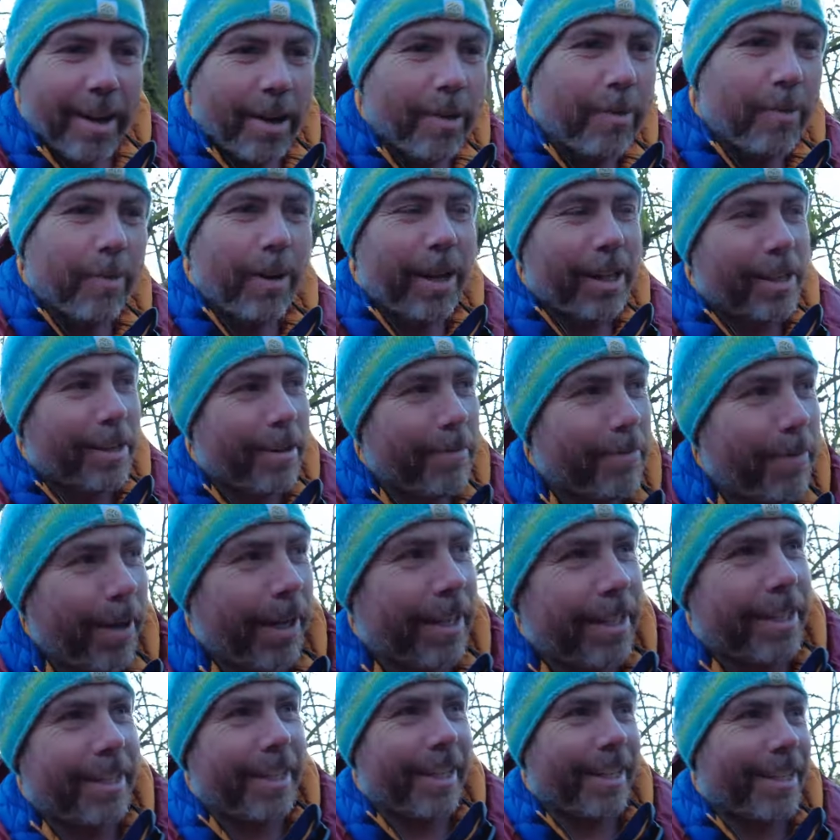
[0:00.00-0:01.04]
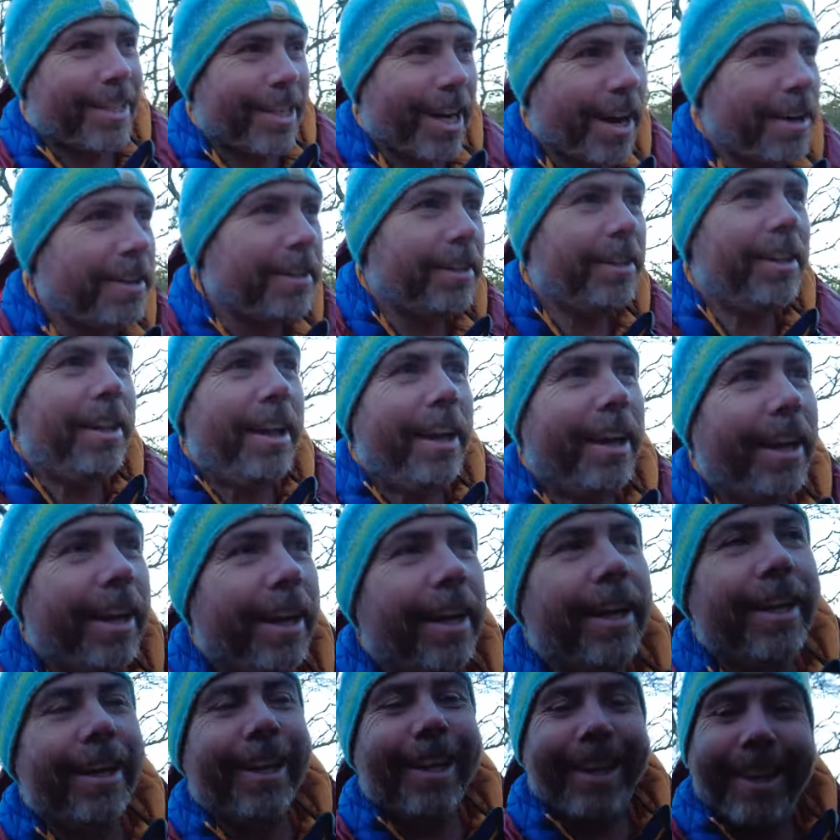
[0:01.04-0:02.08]
and welcome back to the channel,
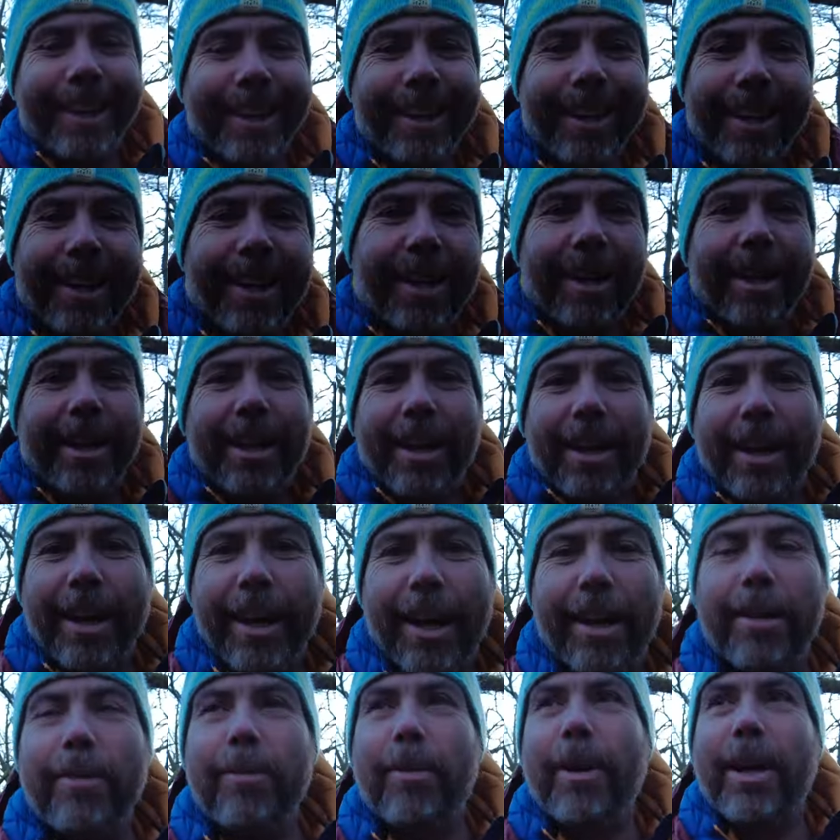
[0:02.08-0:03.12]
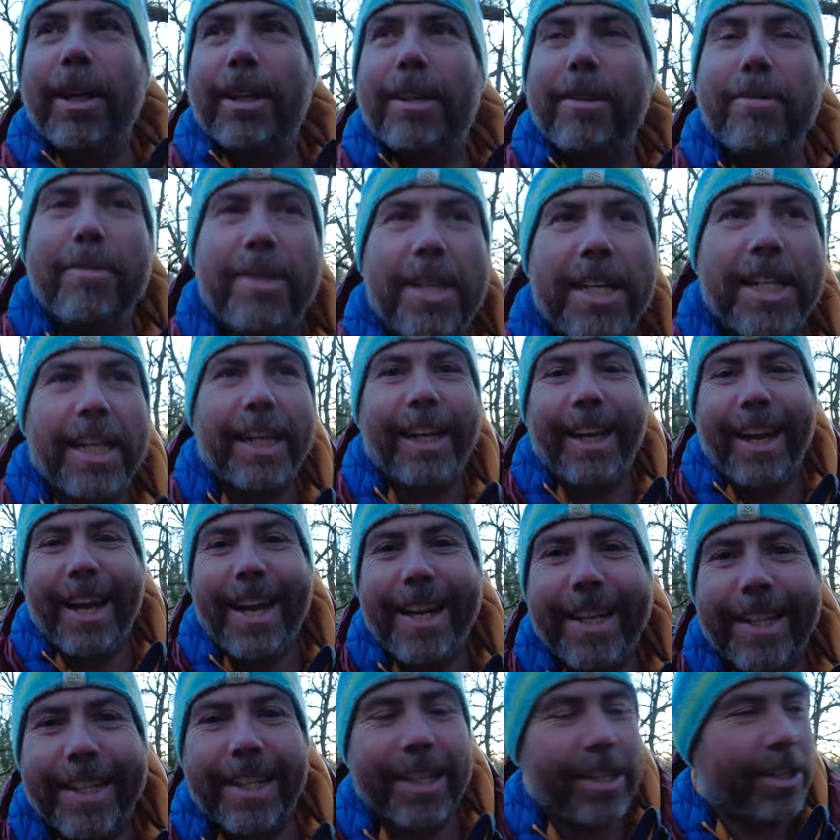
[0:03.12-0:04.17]
and welcome to the
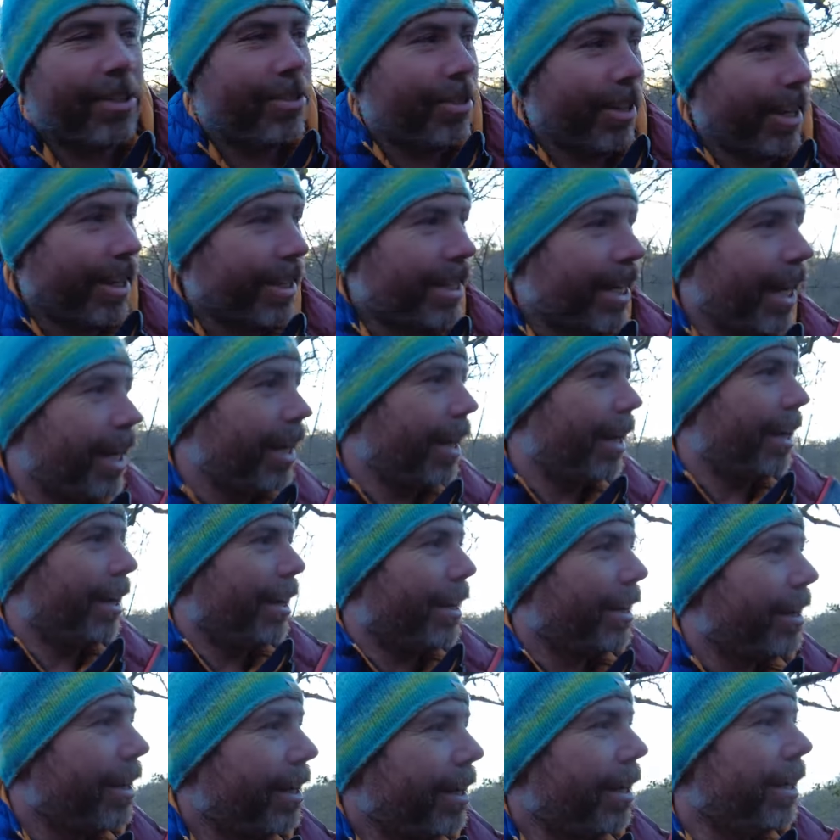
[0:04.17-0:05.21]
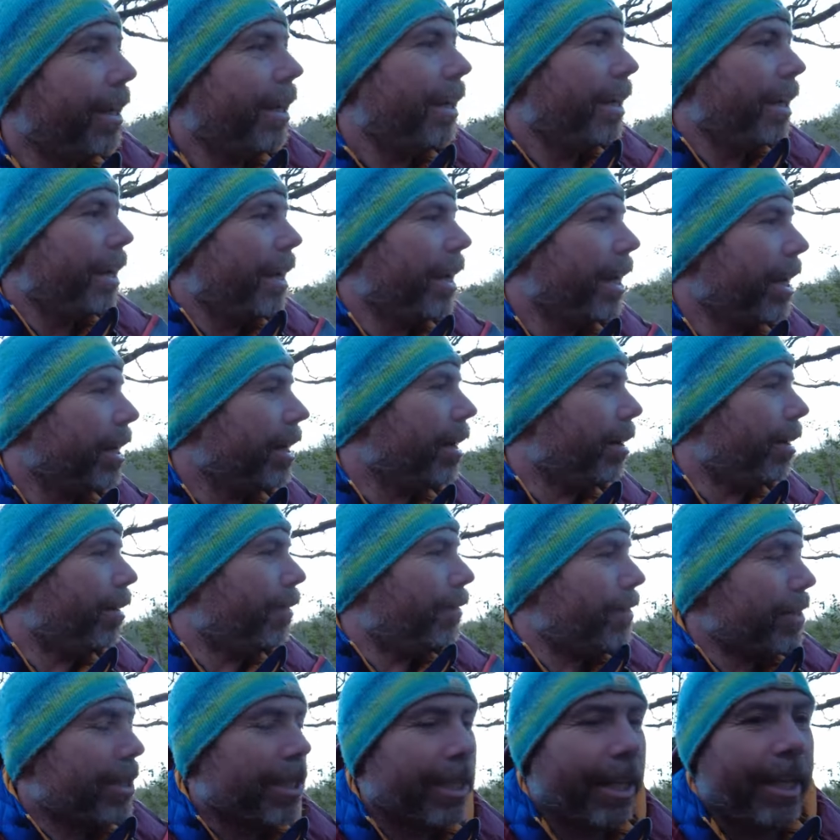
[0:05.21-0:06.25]
Lake District. Now,
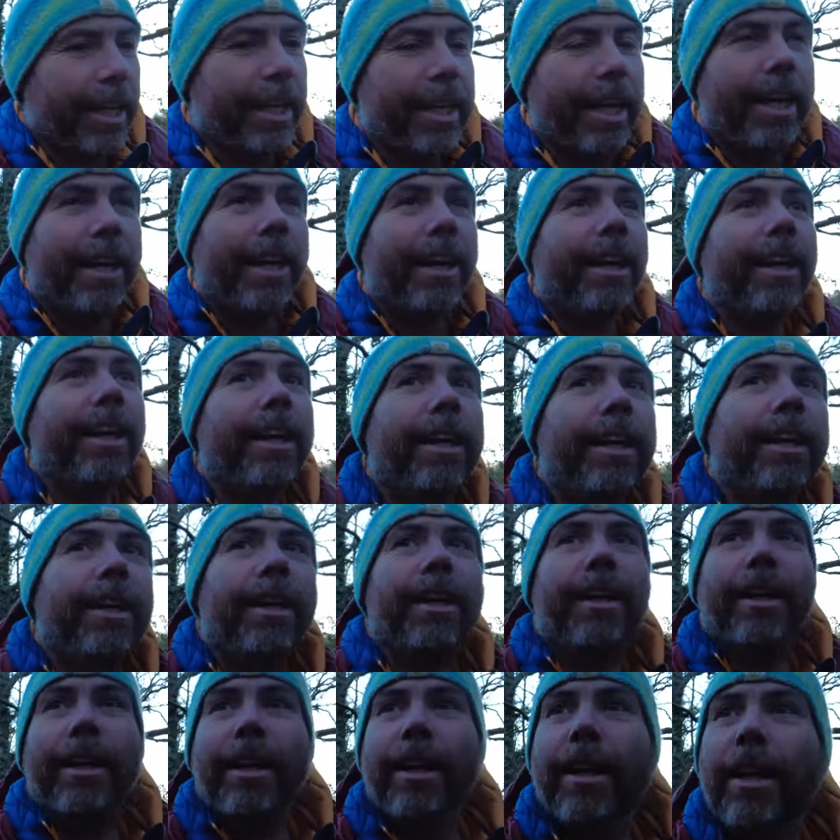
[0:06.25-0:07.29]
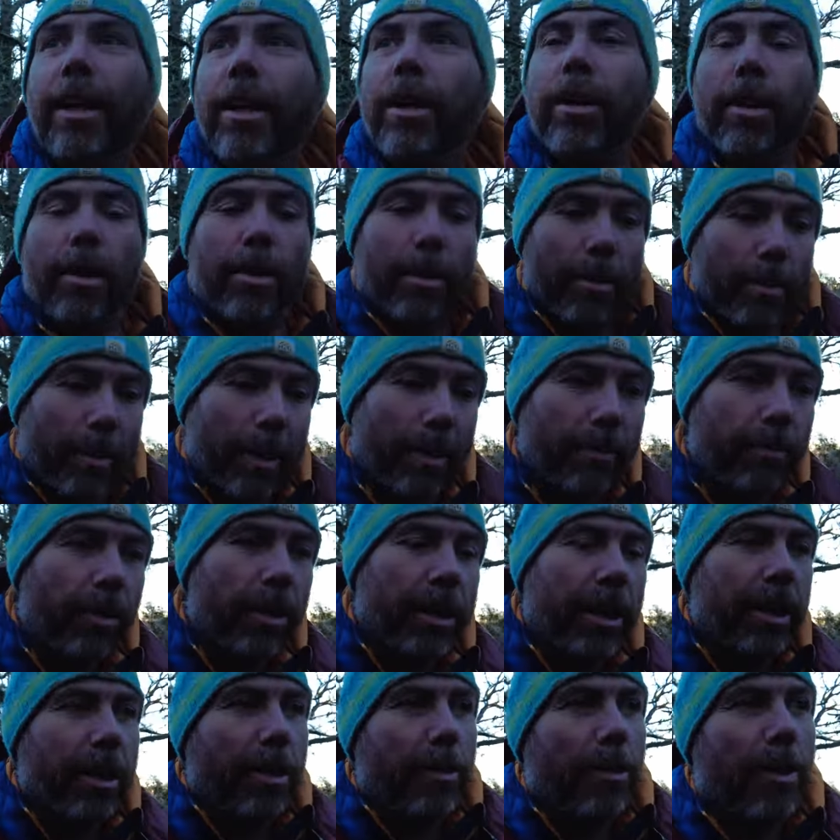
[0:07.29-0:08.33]
obviously, I've been
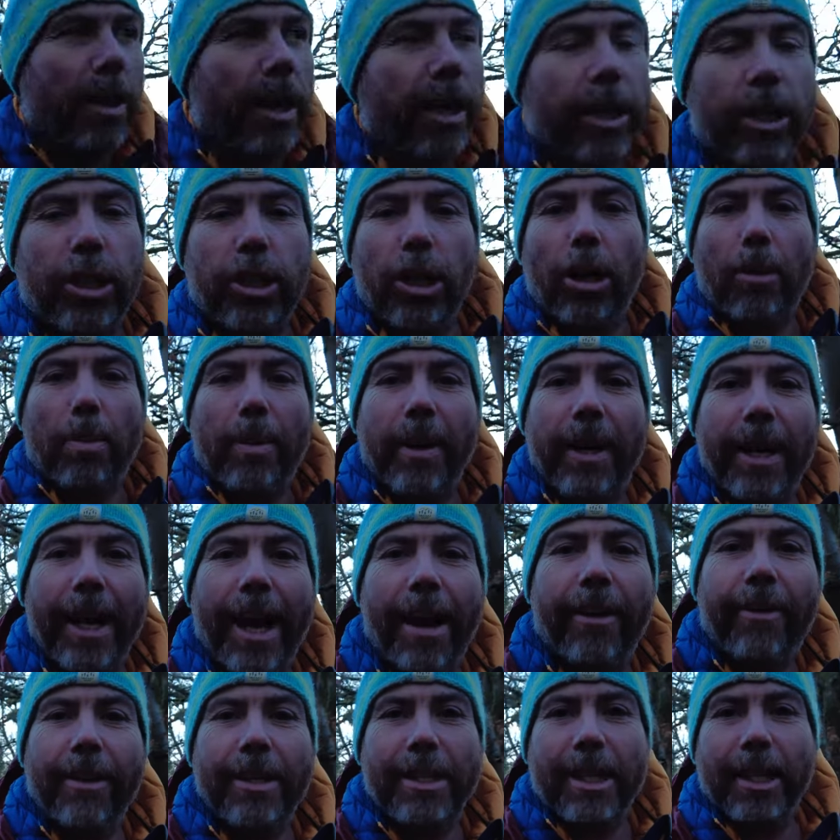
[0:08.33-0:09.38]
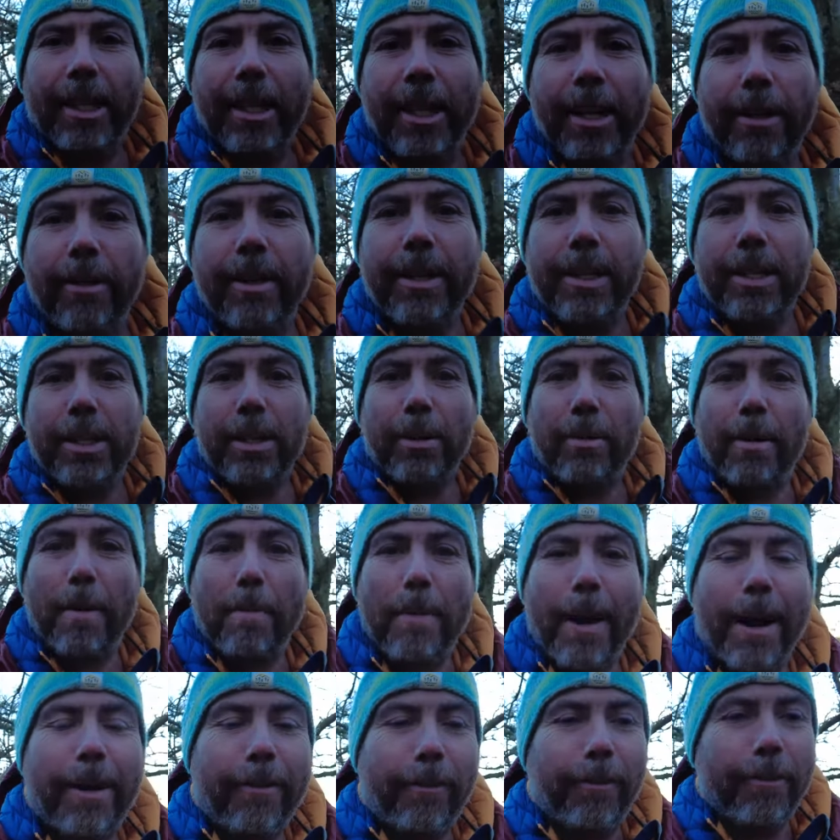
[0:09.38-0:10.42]
running a workshop in Harris and Lewis, so we're
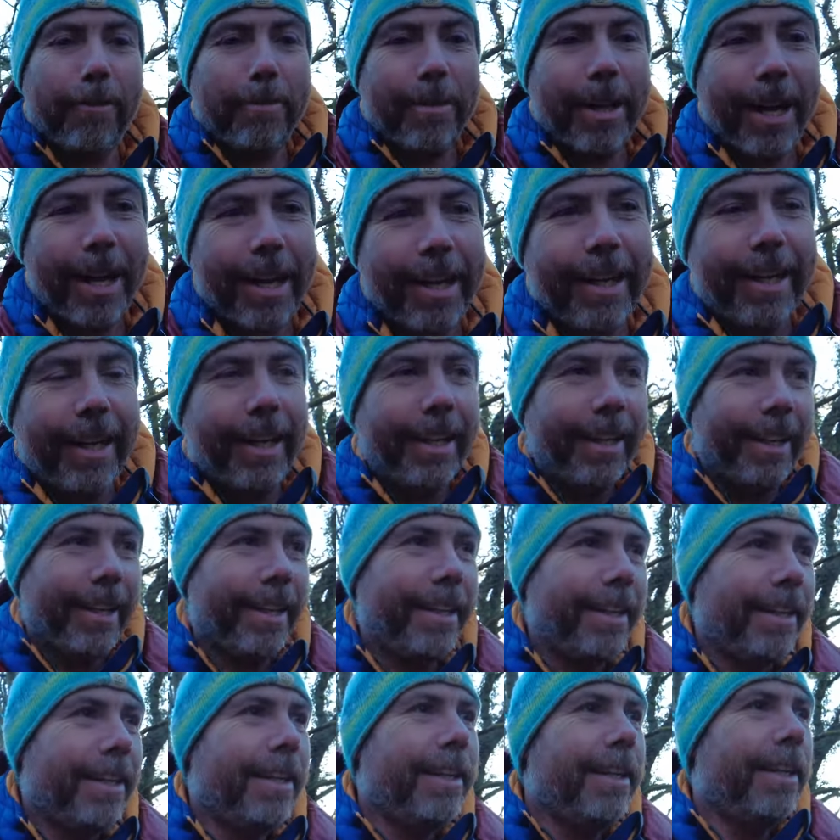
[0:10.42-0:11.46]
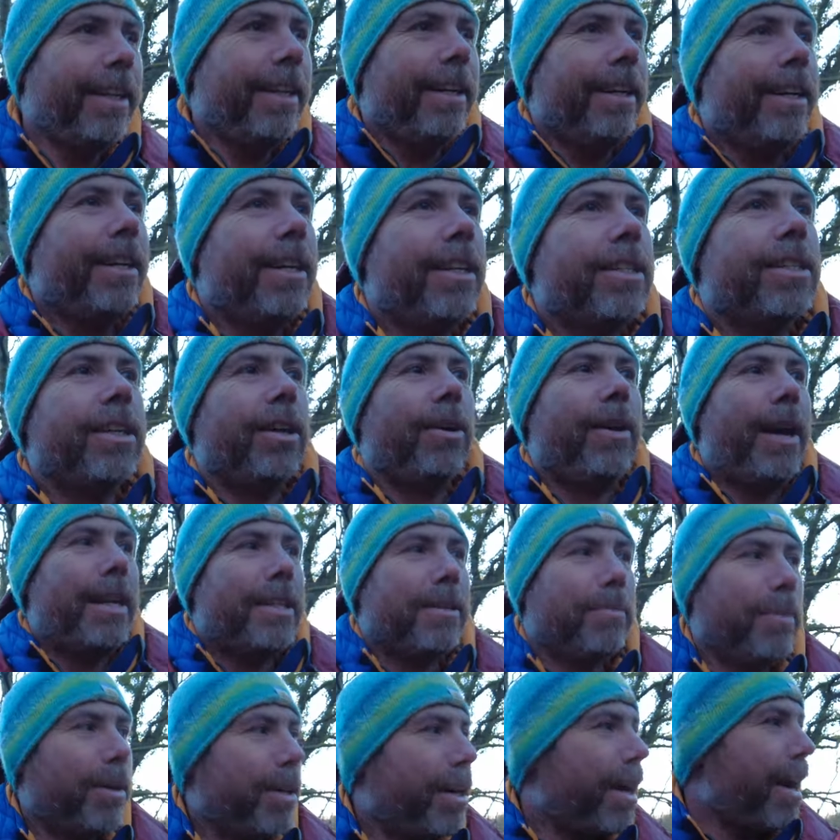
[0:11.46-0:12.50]
back from that. So,
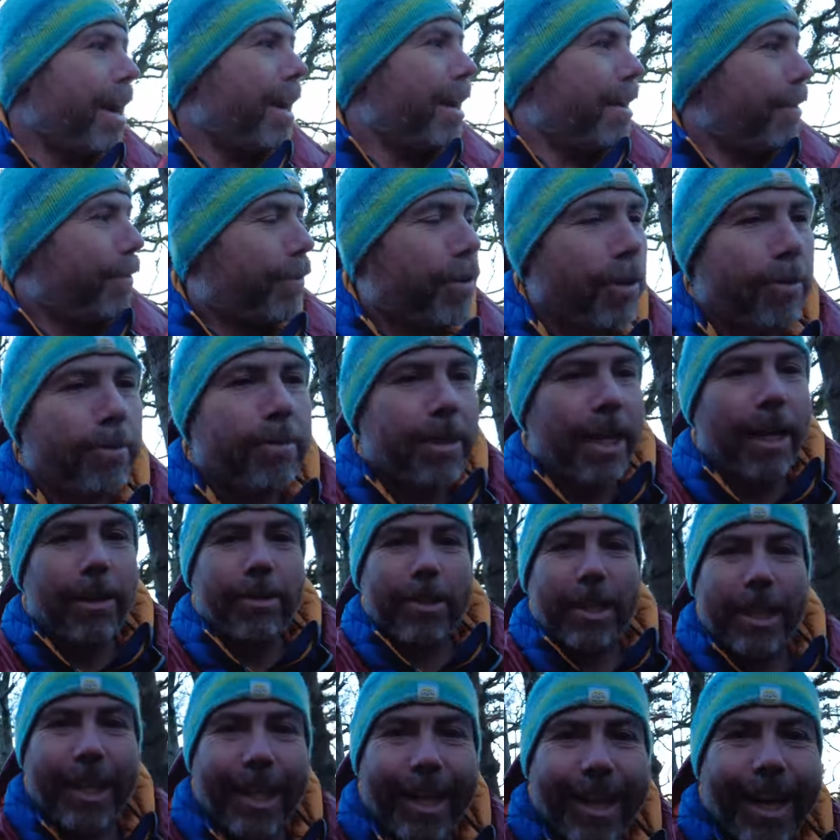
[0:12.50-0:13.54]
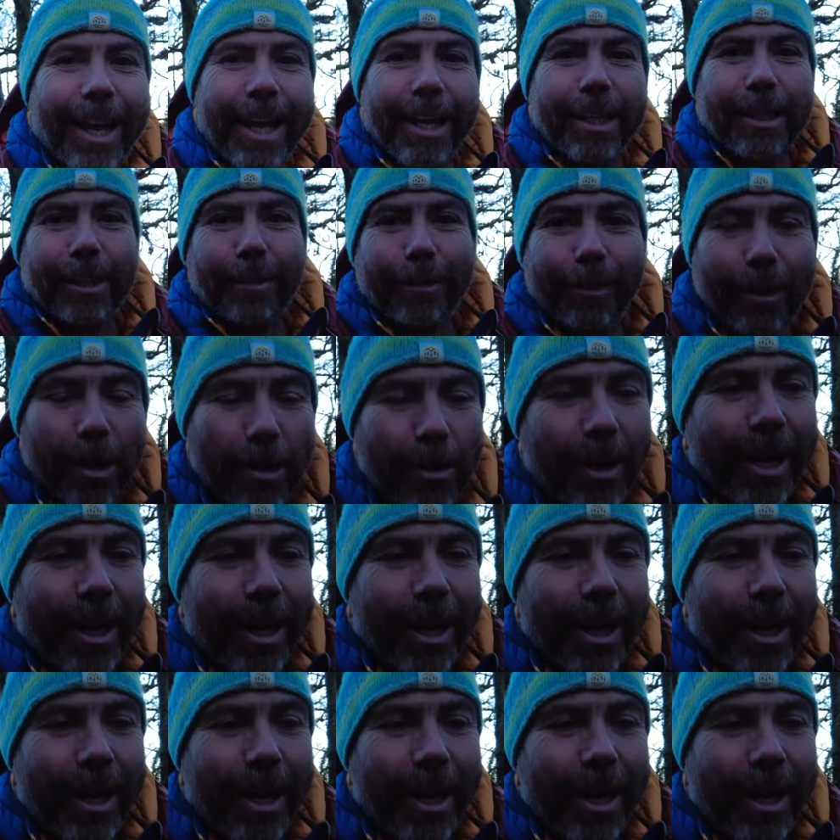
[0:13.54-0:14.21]
Adam and I have come down to the lakes for a